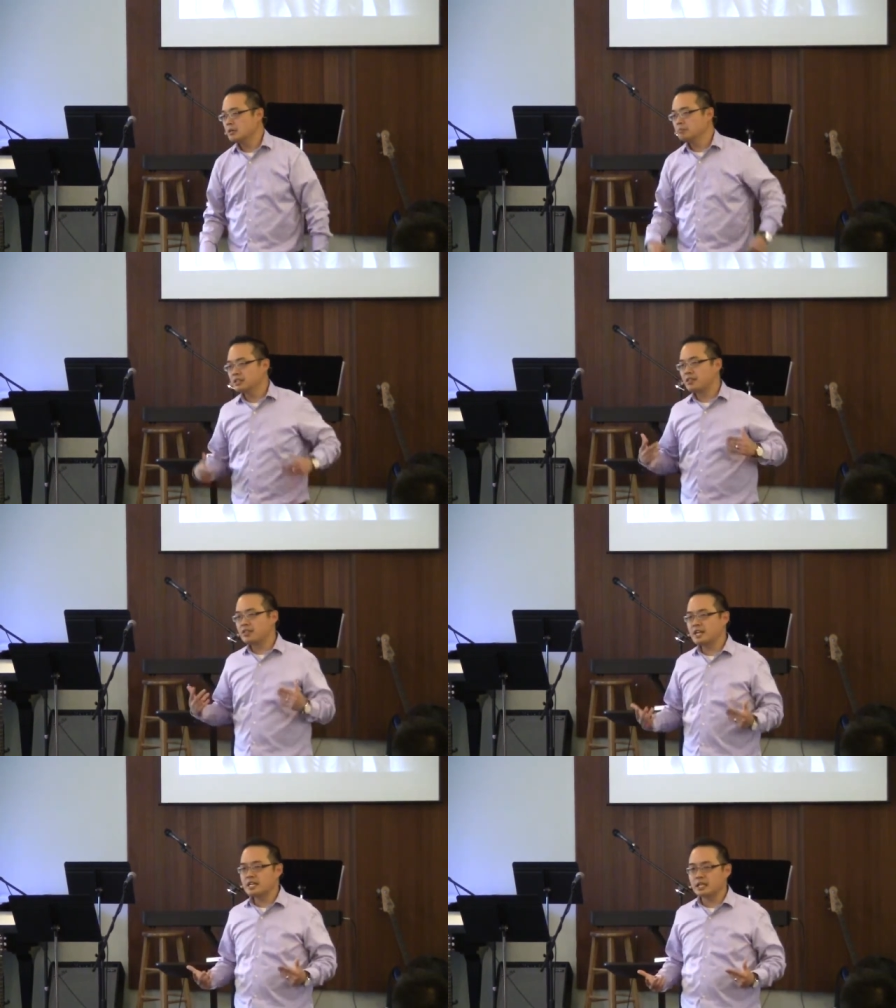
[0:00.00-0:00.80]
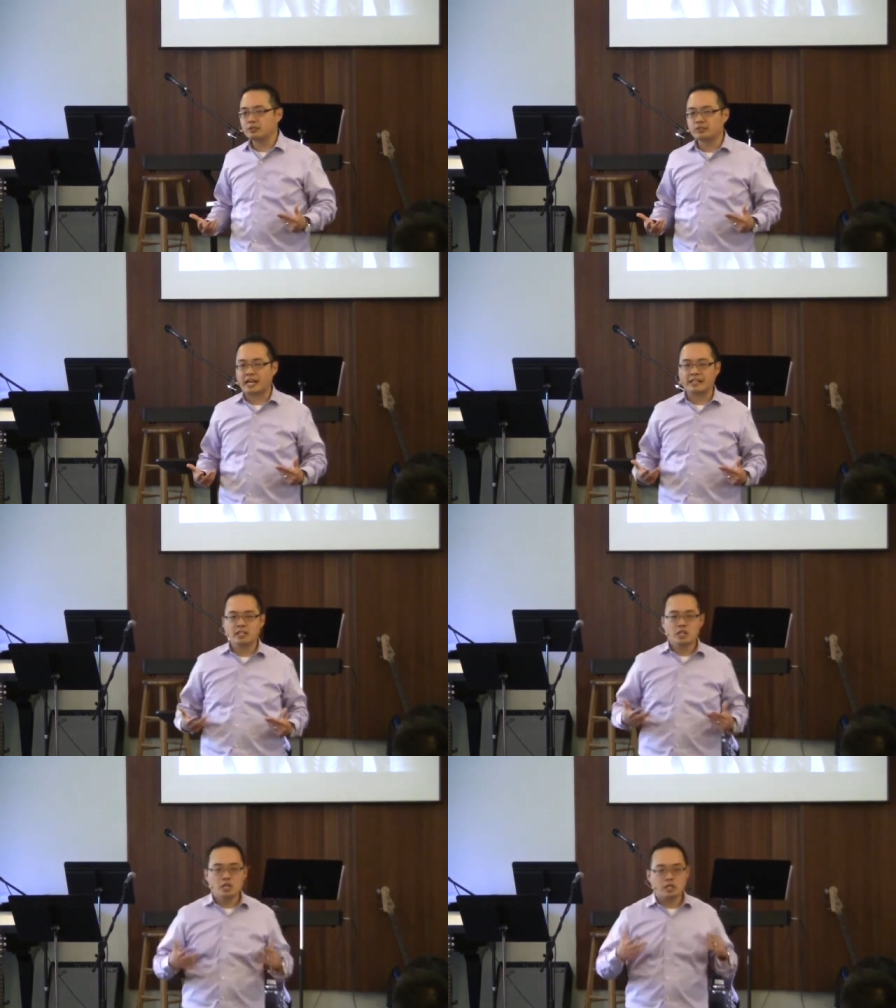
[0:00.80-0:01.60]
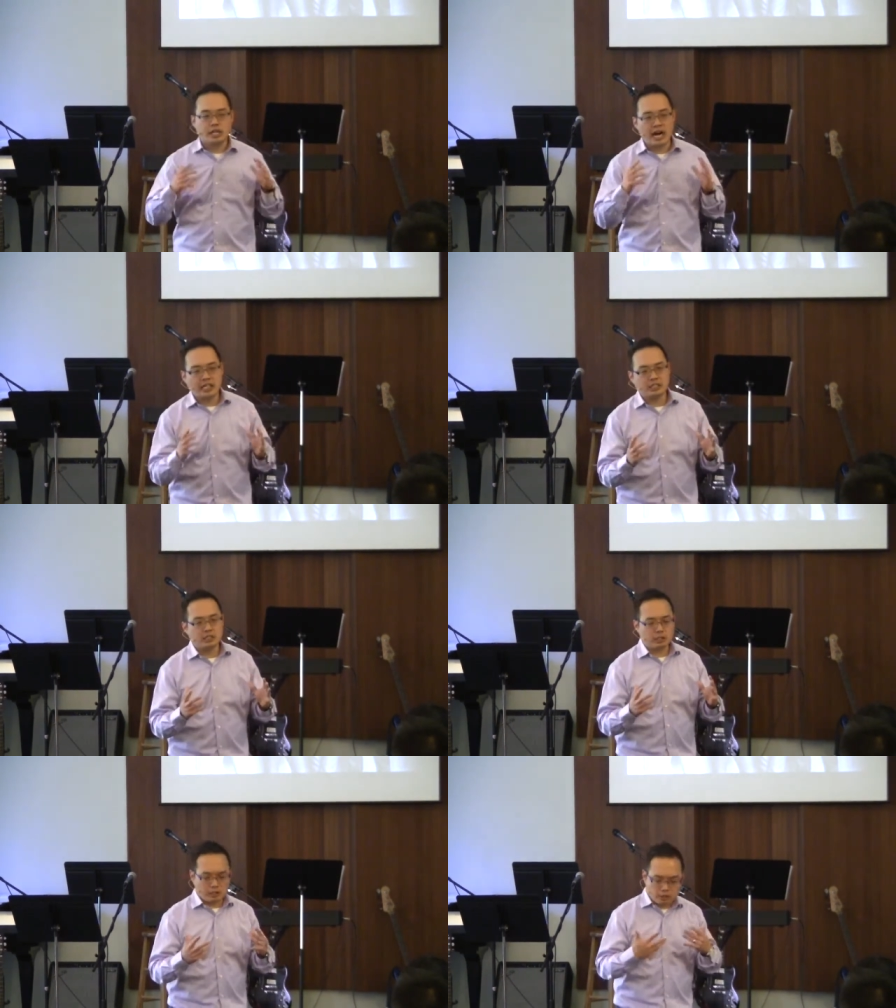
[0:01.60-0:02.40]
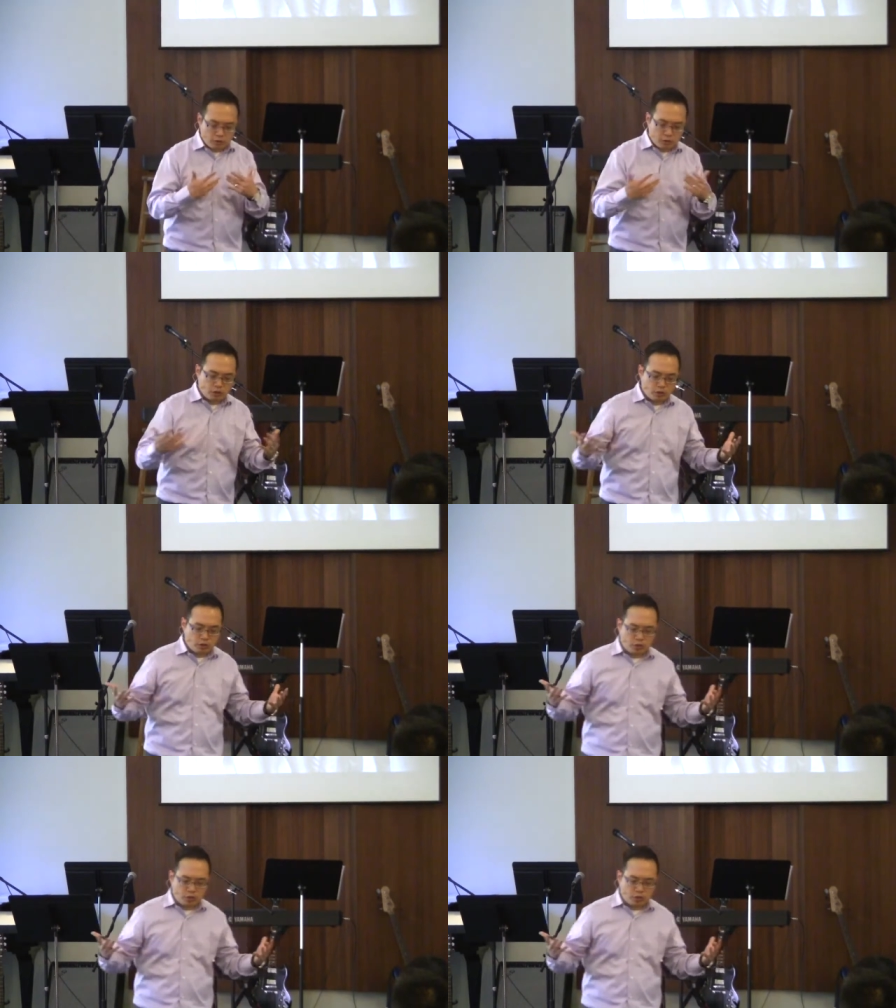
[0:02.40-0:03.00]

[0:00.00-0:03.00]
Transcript: But the thing is that God, you